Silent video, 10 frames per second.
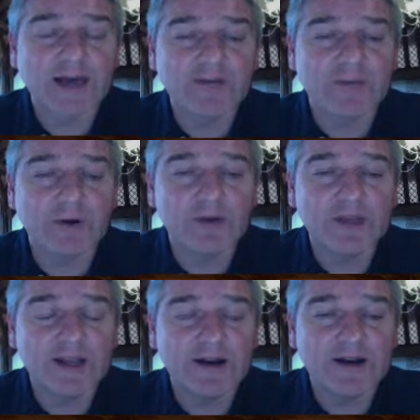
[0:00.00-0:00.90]
a model
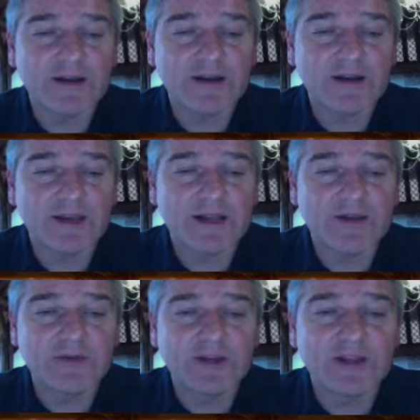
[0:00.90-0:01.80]
here
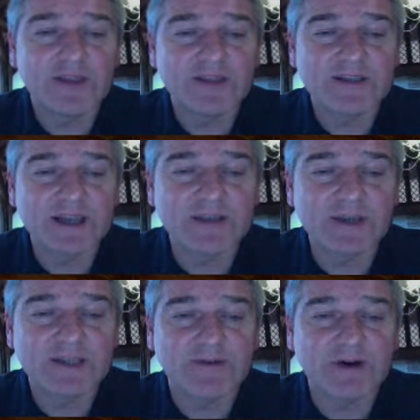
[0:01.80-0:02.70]
included in this
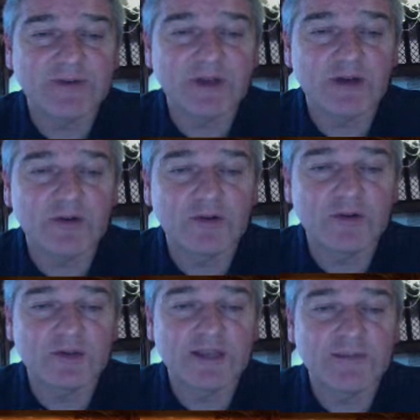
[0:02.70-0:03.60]
database file
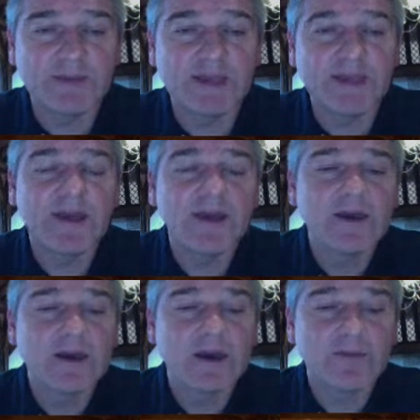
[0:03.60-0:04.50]
knuckle.db.
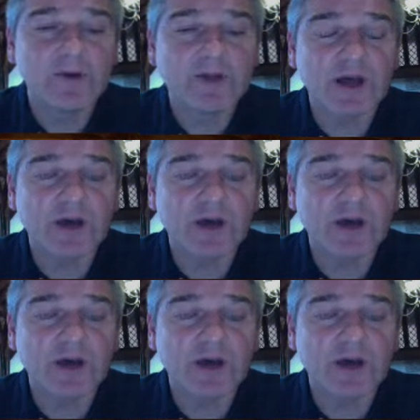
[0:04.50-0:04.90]
I'm going to